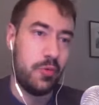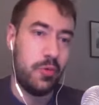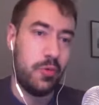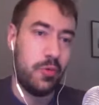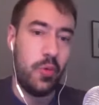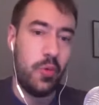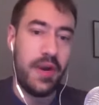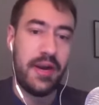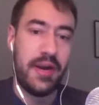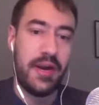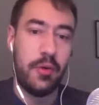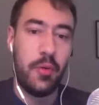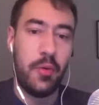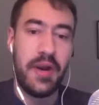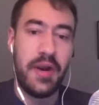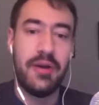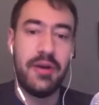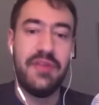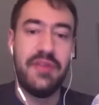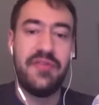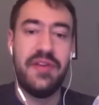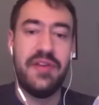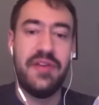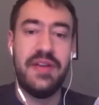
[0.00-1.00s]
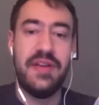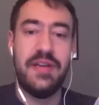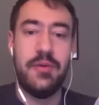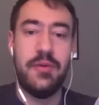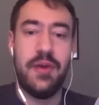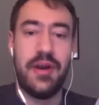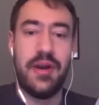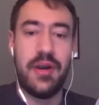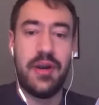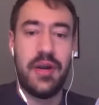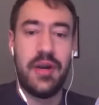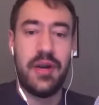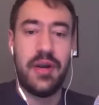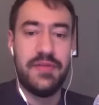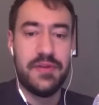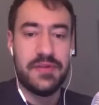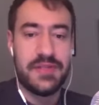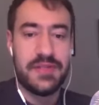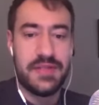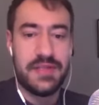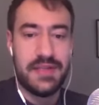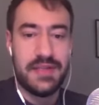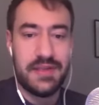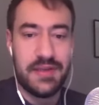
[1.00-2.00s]
where where if anywhere have
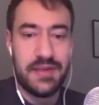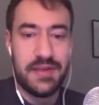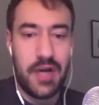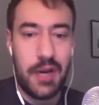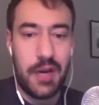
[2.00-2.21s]
you seen